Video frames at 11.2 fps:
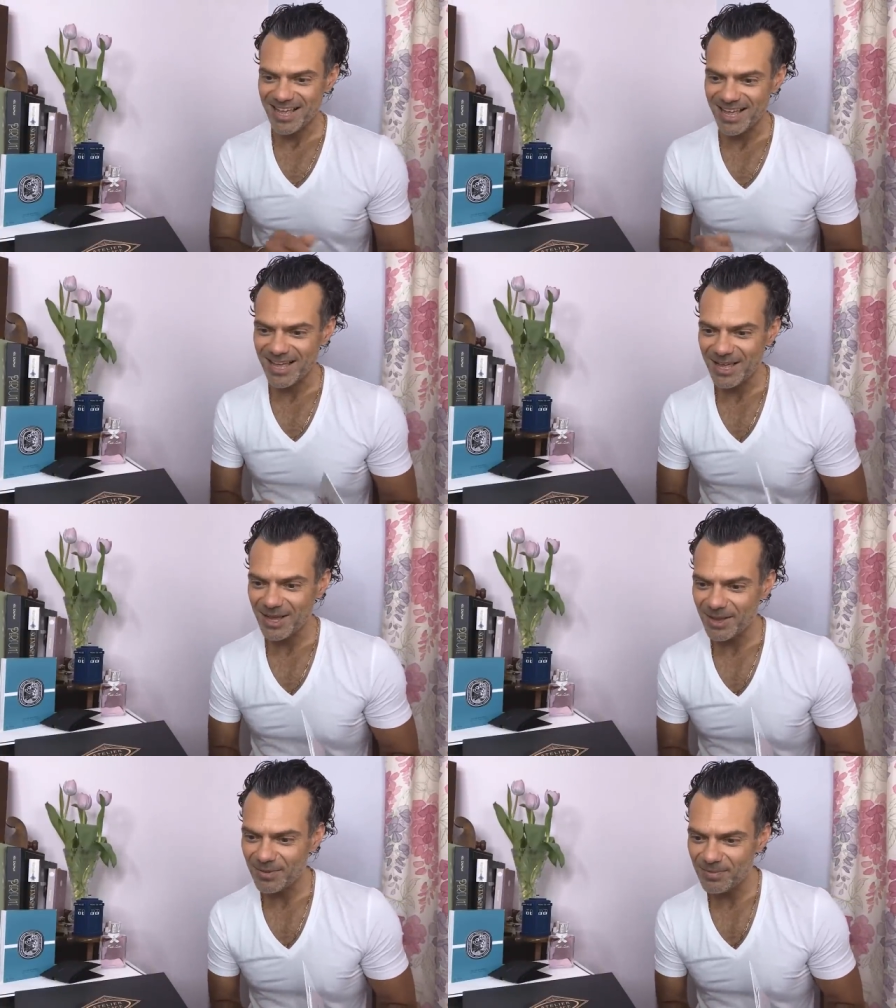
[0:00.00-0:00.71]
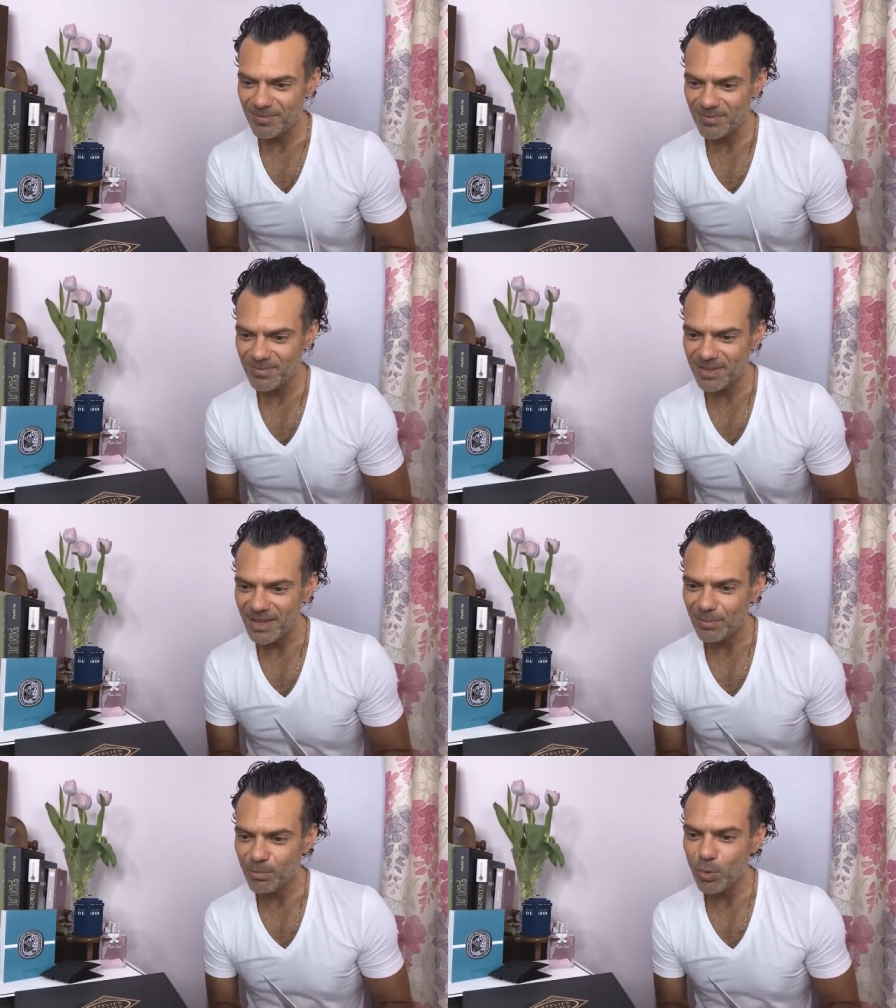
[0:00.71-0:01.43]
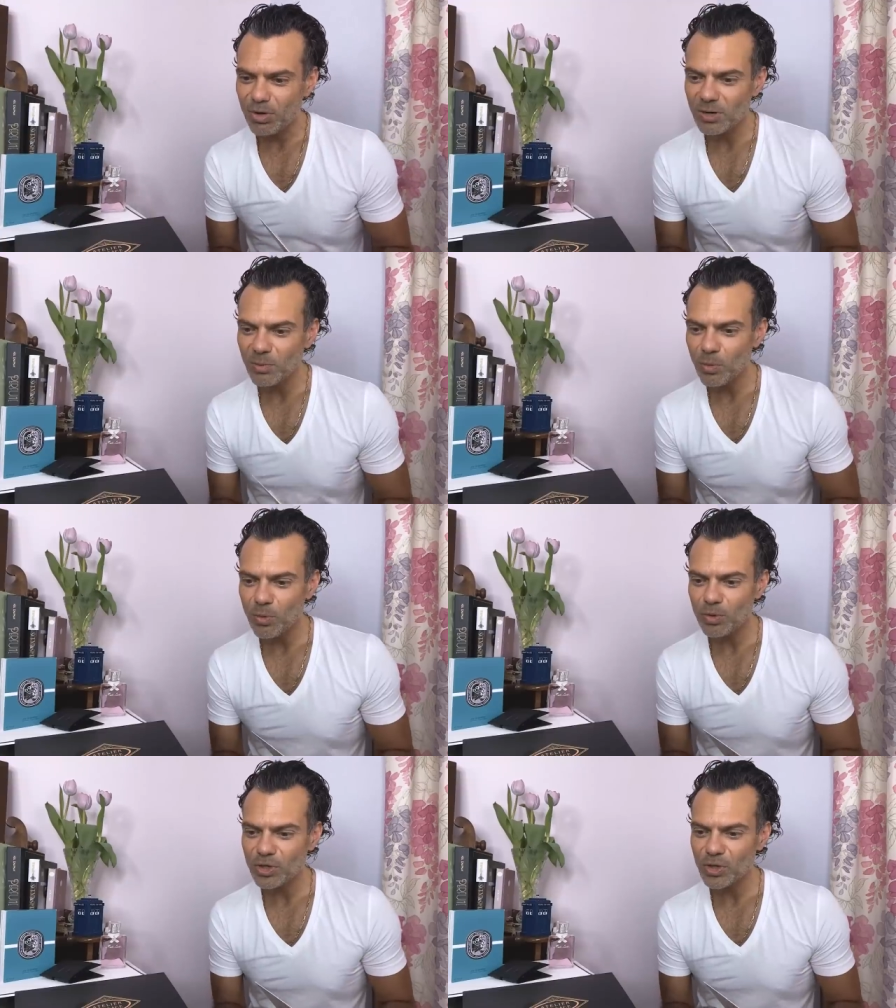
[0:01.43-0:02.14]
Um, more and
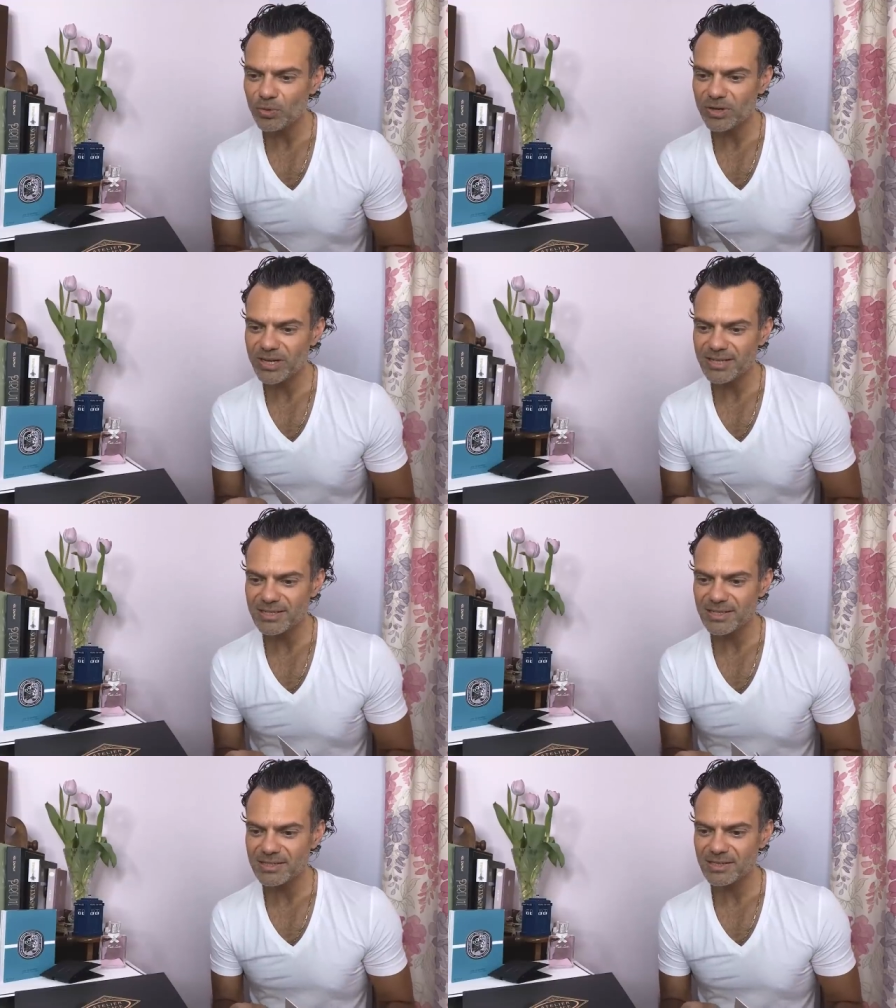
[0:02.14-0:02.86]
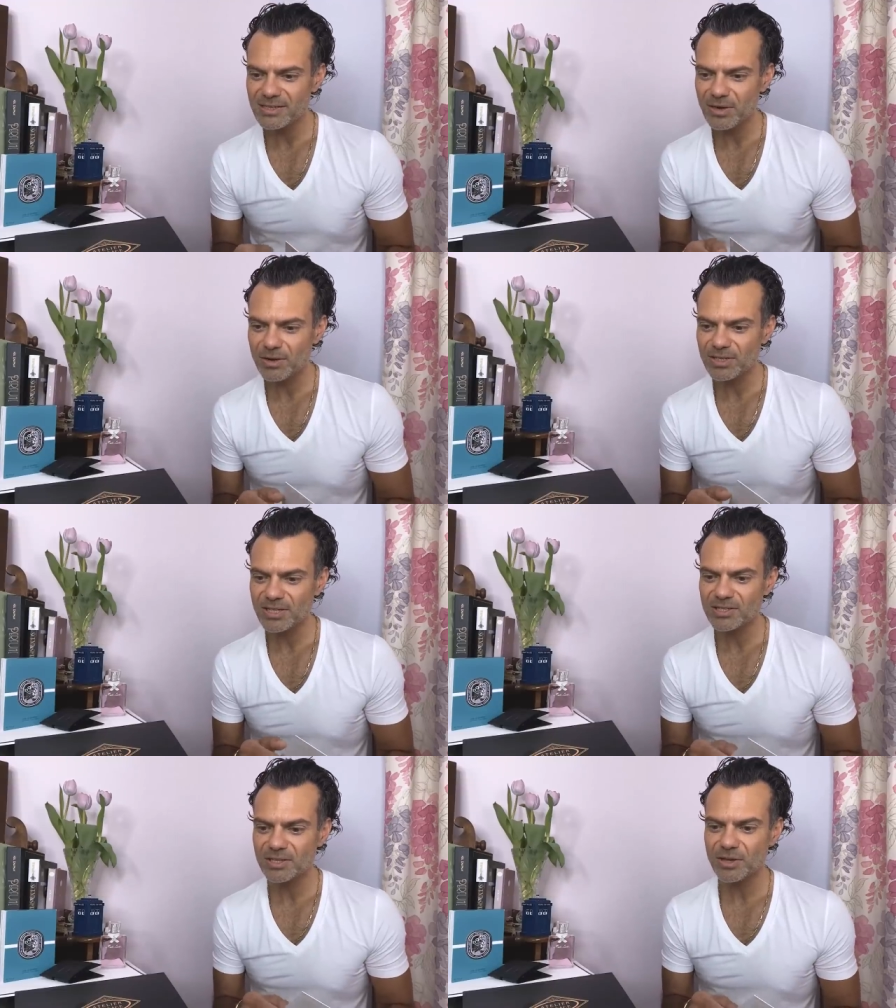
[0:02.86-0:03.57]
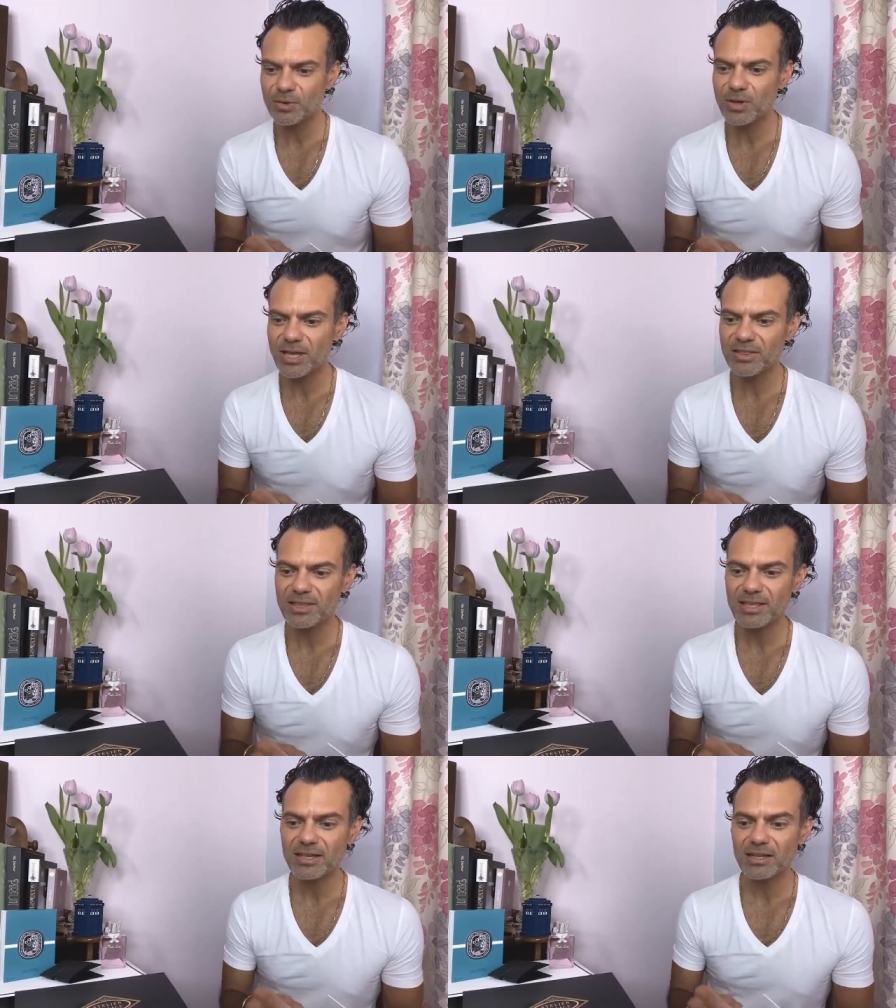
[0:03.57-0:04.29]
more new releases starting to go in
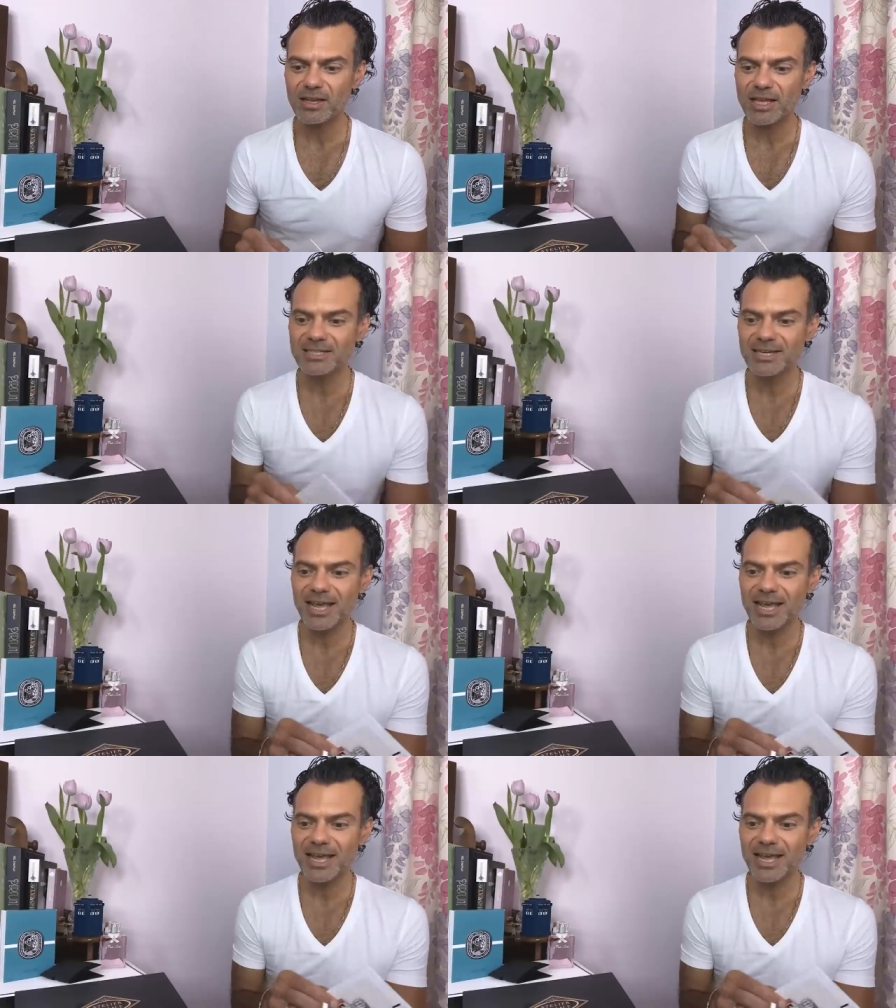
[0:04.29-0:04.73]
the light